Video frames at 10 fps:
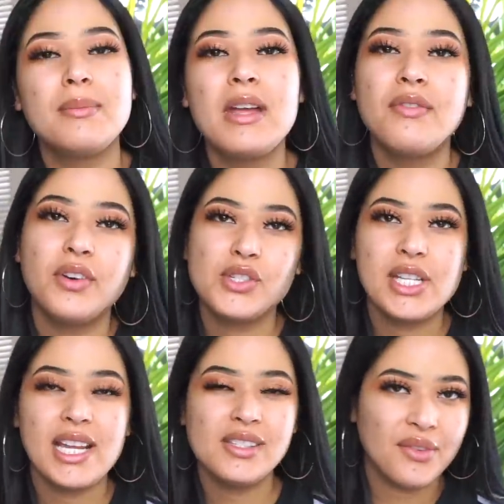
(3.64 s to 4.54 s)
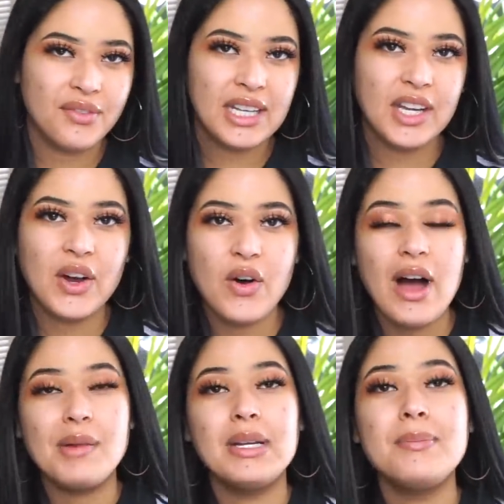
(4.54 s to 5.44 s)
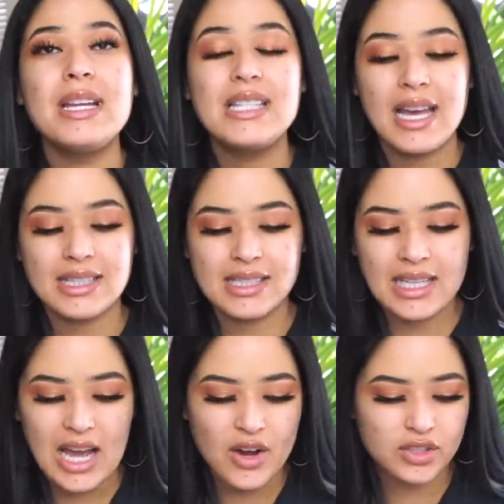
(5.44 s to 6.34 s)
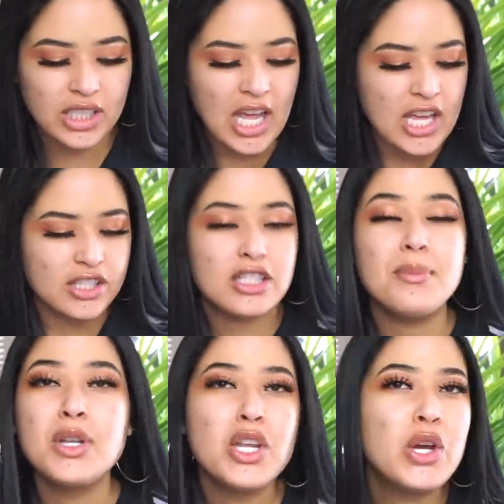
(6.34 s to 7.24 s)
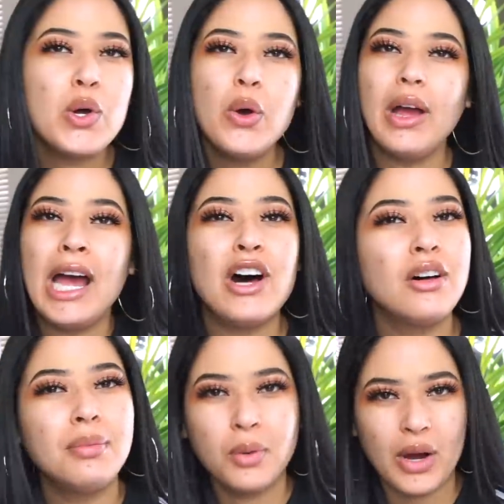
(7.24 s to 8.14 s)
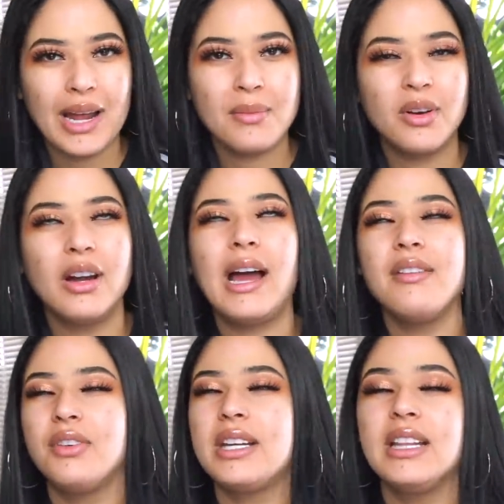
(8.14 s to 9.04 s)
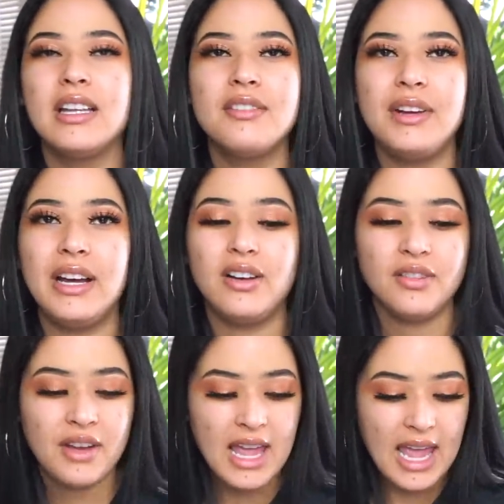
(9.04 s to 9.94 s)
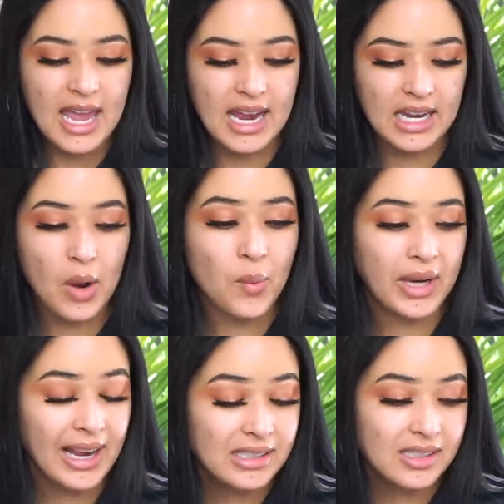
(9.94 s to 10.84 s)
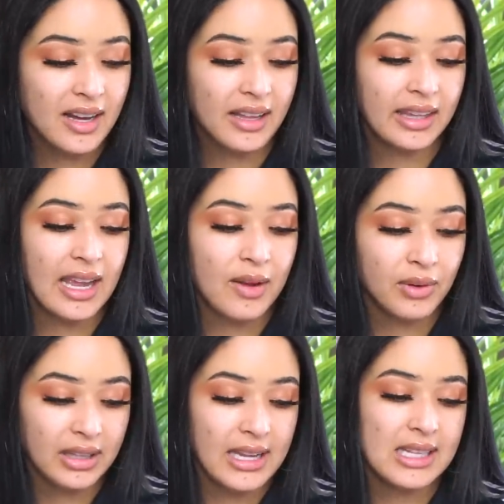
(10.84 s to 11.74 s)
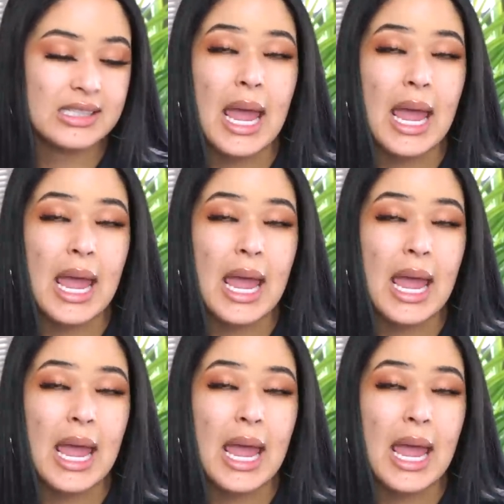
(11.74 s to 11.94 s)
me for today's video. I'm going to be testing out some new e.l.f. primer. I freaking love e.l.f. And when I saw they released